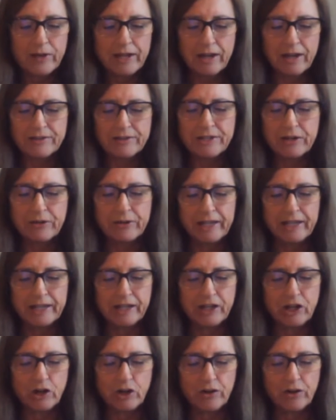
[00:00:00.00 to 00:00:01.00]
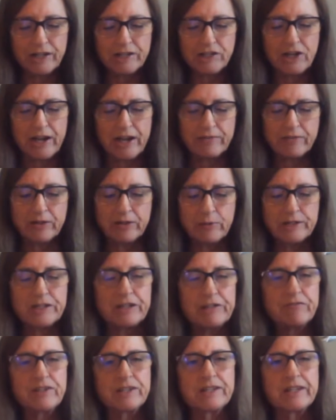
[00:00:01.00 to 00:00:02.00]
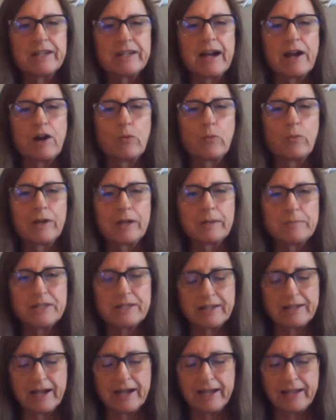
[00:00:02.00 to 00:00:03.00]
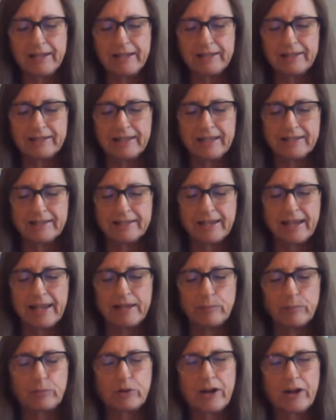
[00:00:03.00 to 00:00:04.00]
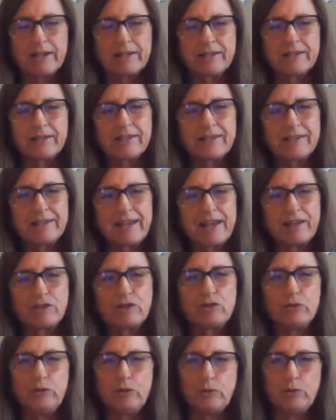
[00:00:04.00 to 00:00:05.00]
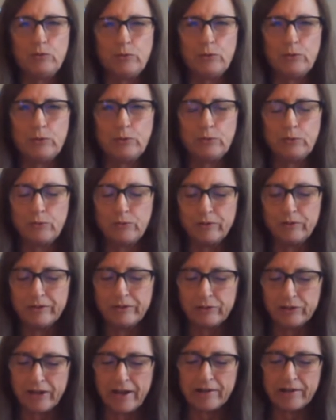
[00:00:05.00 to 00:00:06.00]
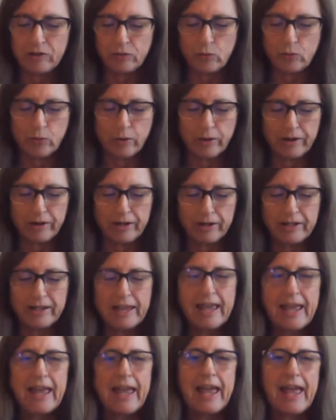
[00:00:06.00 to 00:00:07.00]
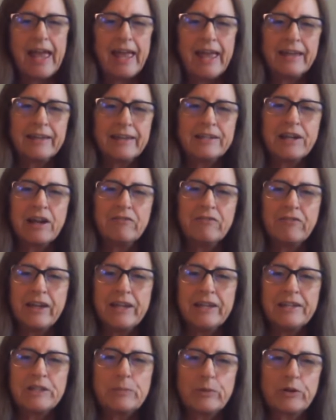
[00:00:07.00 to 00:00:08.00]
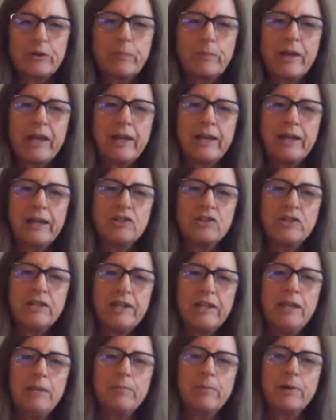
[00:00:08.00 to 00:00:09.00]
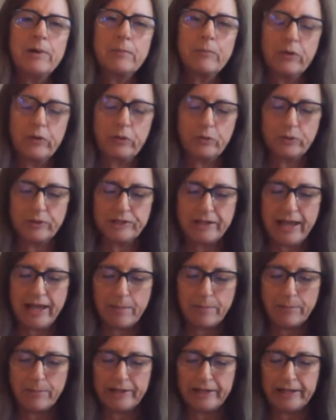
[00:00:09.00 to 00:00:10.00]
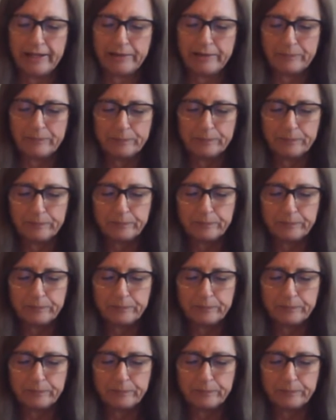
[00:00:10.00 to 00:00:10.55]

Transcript: We also encourage everyone to visit our website, that's at brazos-uu.org, and our Facebook page to keep up with what's happening.